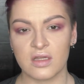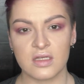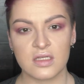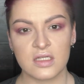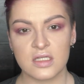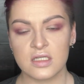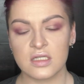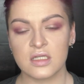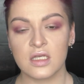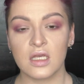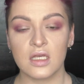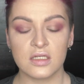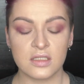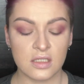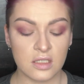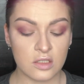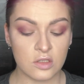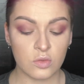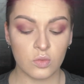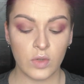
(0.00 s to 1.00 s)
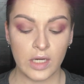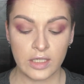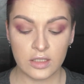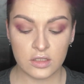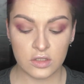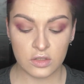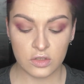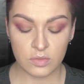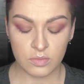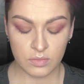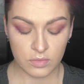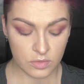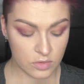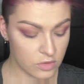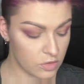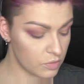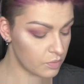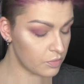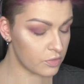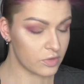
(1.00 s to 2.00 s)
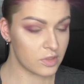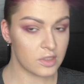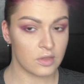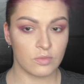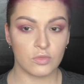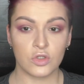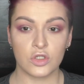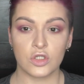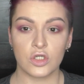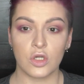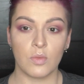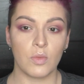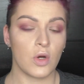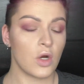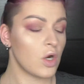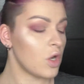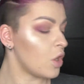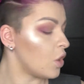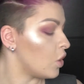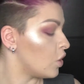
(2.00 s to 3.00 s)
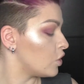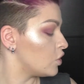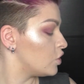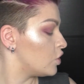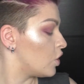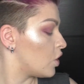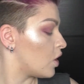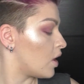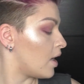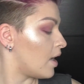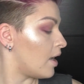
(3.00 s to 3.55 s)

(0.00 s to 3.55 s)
This is the easiest way to put some shimmer on your